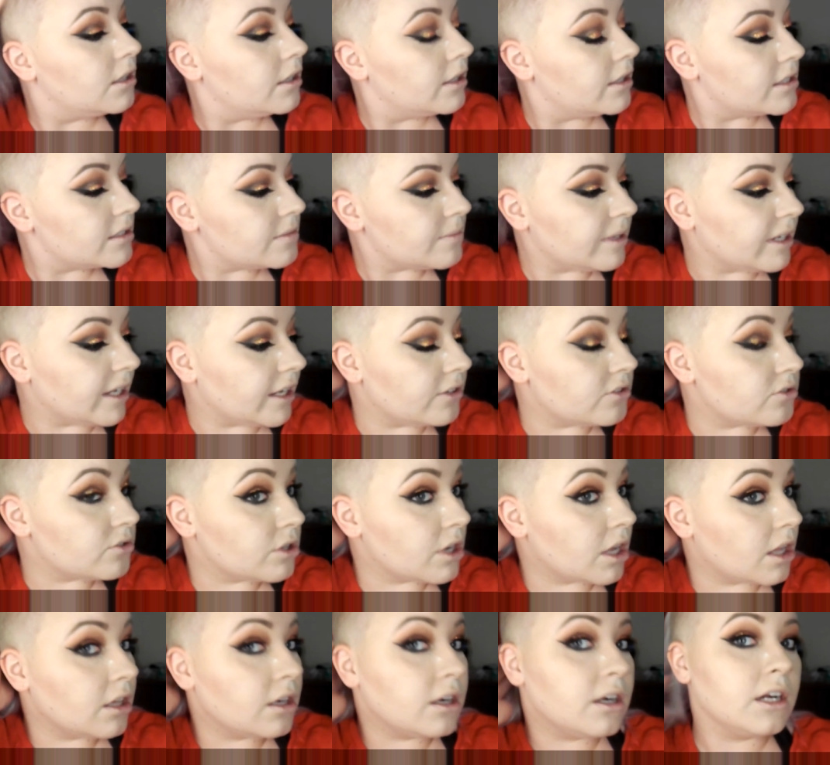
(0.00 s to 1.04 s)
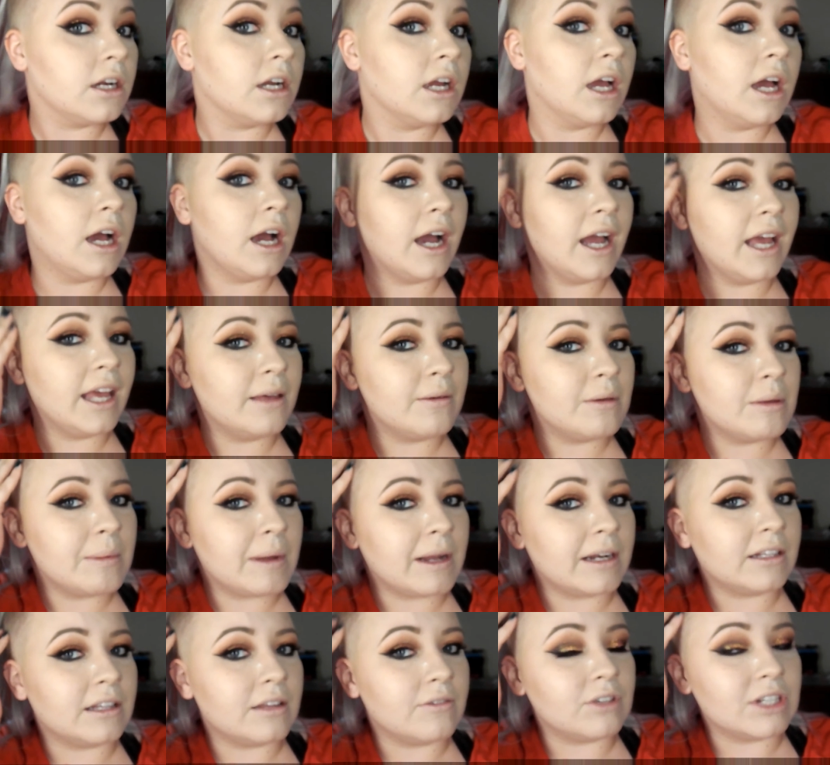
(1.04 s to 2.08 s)
It's my natural color. I am about
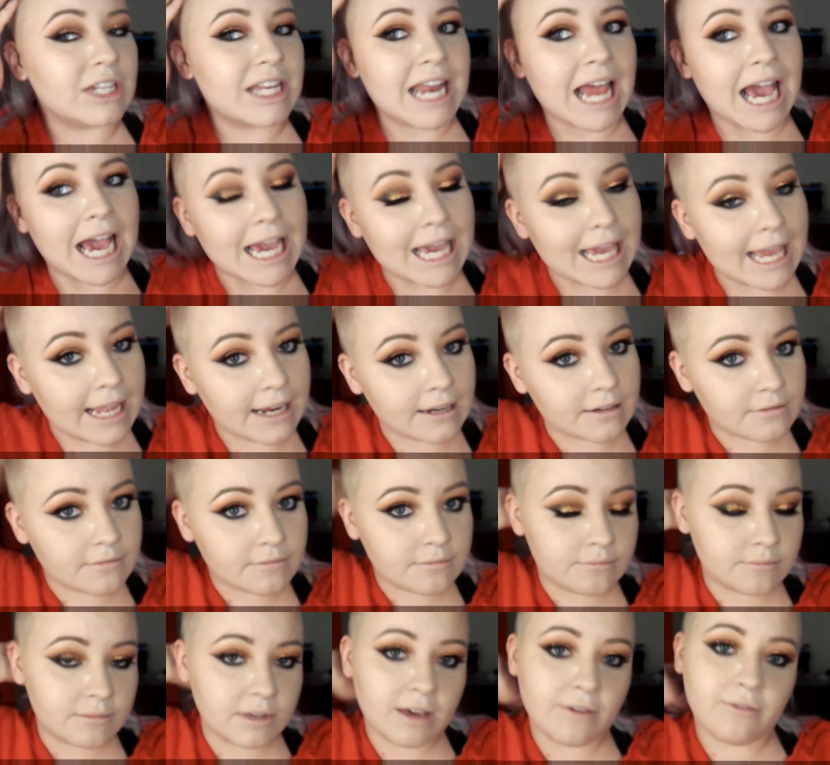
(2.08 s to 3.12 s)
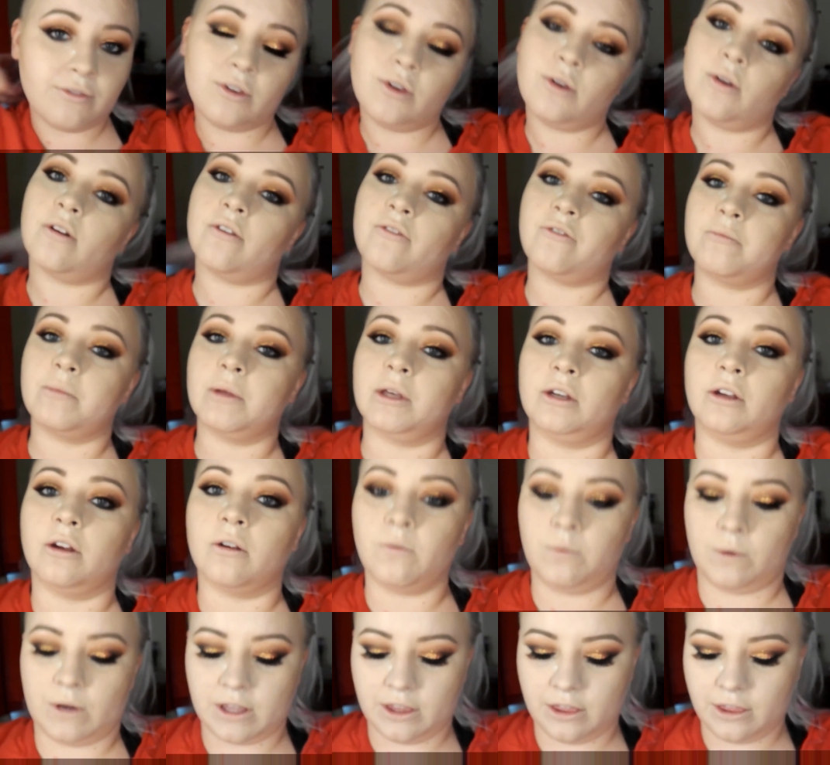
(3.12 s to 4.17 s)
a level 9 if you're familiar
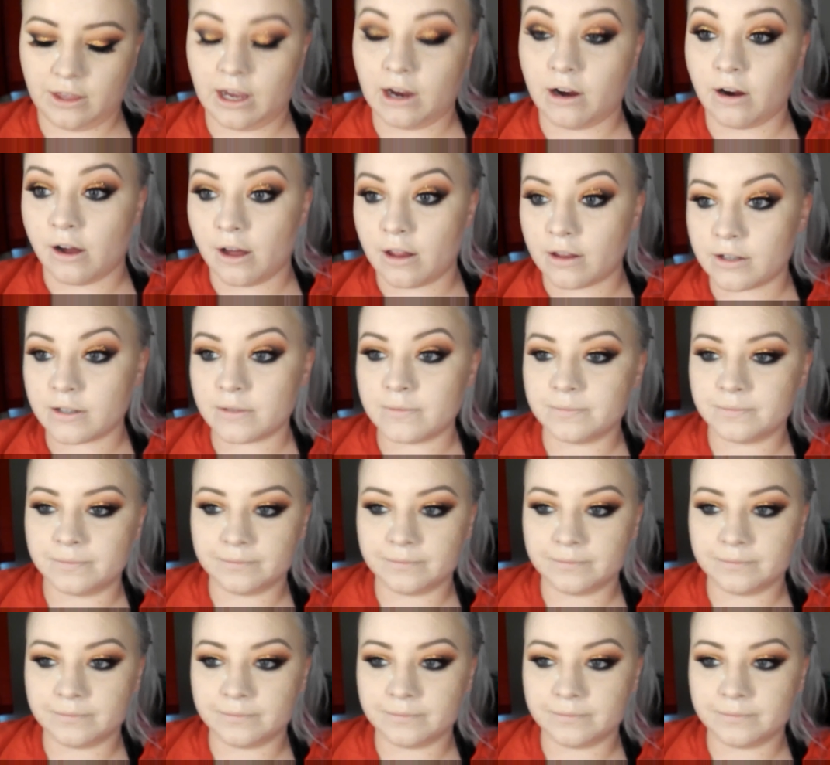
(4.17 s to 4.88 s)
with hair color.